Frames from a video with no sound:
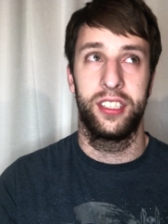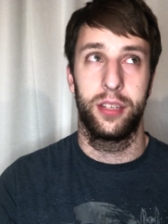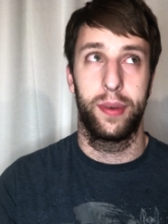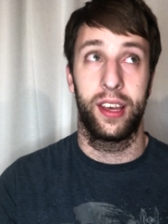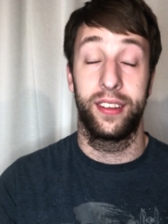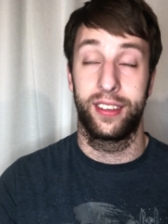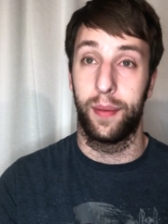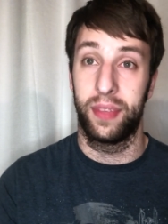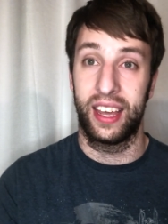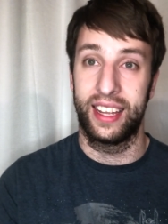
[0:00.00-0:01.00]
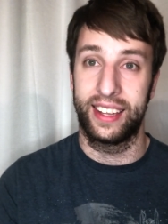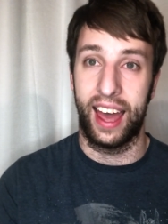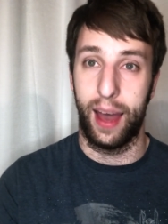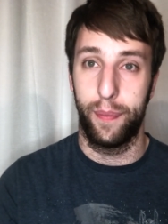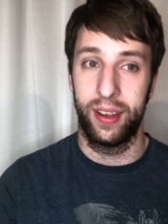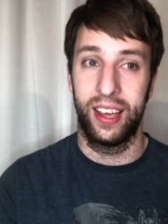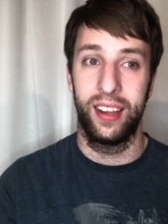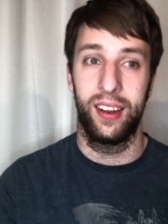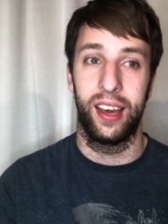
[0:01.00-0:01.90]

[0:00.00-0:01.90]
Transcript: just because something is happening.